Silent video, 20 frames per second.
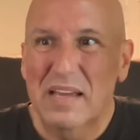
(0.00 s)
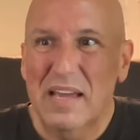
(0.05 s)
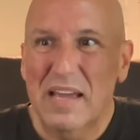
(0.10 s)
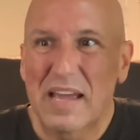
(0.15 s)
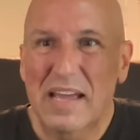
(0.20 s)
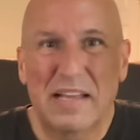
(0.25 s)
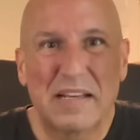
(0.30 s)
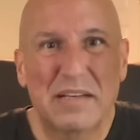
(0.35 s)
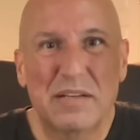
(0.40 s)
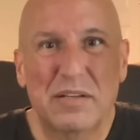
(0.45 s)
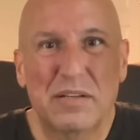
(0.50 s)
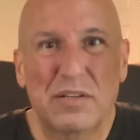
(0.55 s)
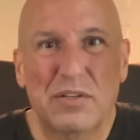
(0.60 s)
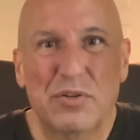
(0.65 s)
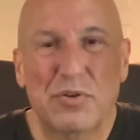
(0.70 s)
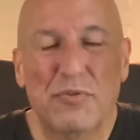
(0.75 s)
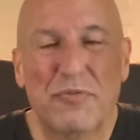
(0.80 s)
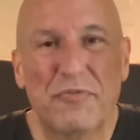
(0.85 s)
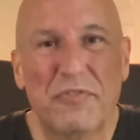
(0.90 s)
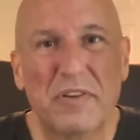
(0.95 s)
and
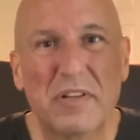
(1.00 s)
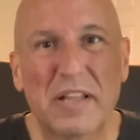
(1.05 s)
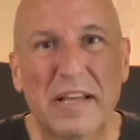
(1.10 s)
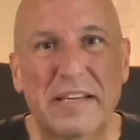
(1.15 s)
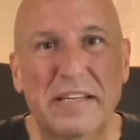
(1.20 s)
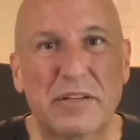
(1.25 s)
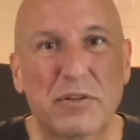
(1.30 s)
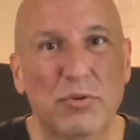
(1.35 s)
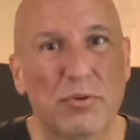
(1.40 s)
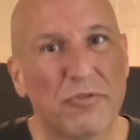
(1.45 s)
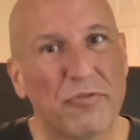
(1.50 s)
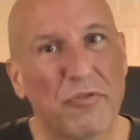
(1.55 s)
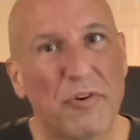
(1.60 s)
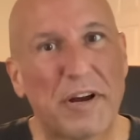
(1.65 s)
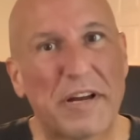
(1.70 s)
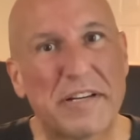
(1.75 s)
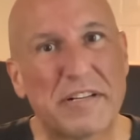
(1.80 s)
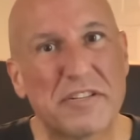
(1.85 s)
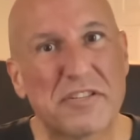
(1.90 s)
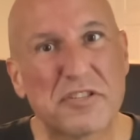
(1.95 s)
you feel like you're
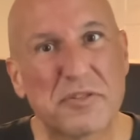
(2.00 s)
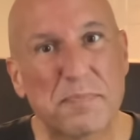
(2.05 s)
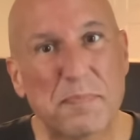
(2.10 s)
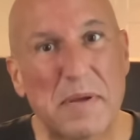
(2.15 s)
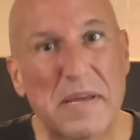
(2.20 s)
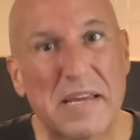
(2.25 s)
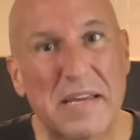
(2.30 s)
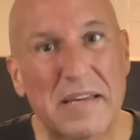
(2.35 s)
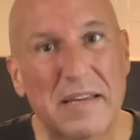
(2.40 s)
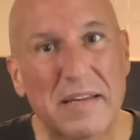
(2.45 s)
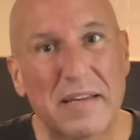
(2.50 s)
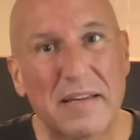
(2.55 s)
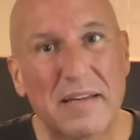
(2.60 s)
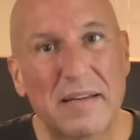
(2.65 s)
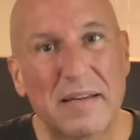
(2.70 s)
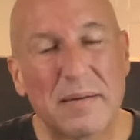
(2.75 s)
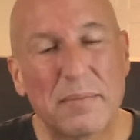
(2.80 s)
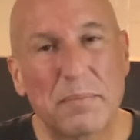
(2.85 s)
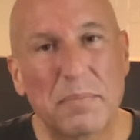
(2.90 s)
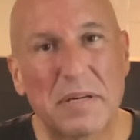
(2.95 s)
afraid to speak
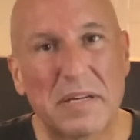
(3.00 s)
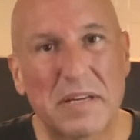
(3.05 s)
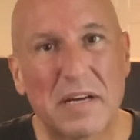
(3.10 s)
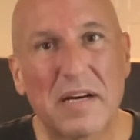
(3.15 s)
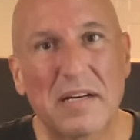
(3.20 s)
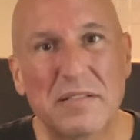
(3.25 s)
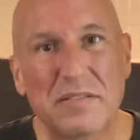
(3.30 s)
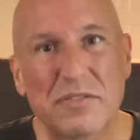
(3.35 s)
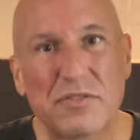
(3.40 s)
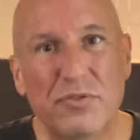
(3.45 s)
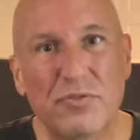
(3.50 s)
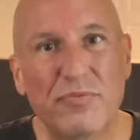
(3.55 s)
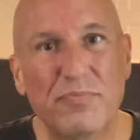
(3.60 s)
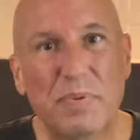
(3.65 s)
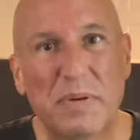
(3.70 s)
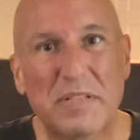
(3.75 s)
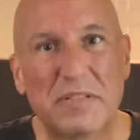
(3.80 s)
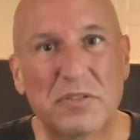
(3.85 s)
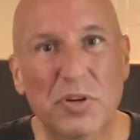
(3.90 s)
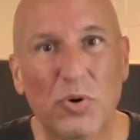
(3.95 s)
because you've
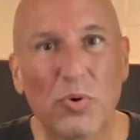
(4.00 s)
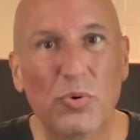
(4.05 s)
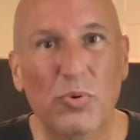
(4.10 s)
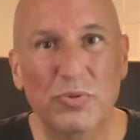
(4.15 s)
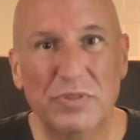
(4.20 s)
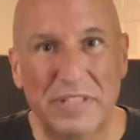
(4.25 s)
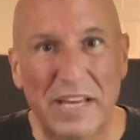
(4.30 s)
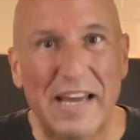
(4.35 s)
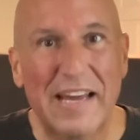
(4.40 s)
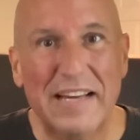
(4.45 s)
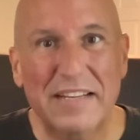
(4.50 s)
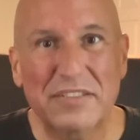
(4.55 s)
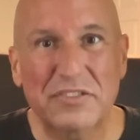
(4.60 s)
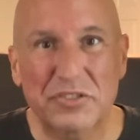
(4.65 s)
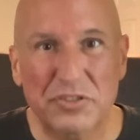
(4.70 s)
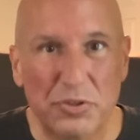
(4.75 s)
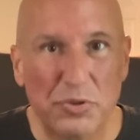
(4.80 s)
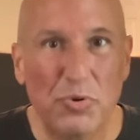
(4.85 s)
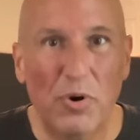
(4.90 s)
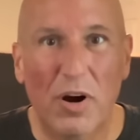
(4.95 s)
been told,
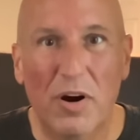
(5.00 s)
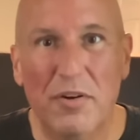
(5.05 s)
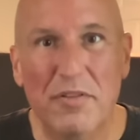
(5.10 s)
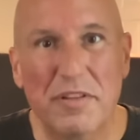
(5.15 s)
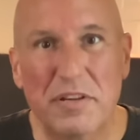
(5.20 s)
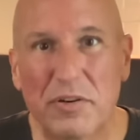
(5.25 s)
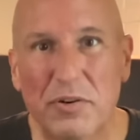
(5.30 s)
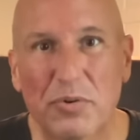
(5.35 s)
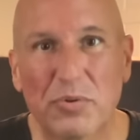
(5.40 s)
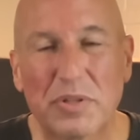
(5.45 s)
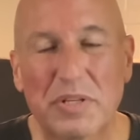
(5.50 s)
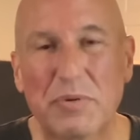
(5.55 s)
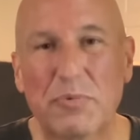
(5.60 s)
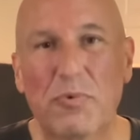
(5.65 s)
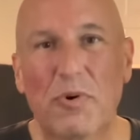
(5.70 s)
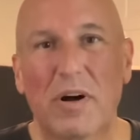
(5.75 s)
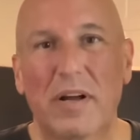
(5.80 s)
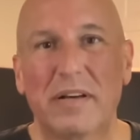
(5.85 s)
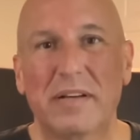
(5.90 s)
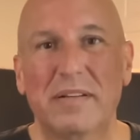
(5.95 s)
yes, you are the only
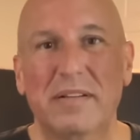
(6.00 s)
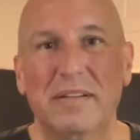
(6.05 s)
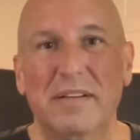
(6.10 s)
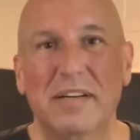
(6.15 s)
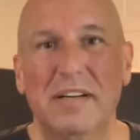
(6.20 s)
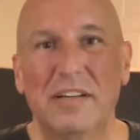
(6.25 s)
one.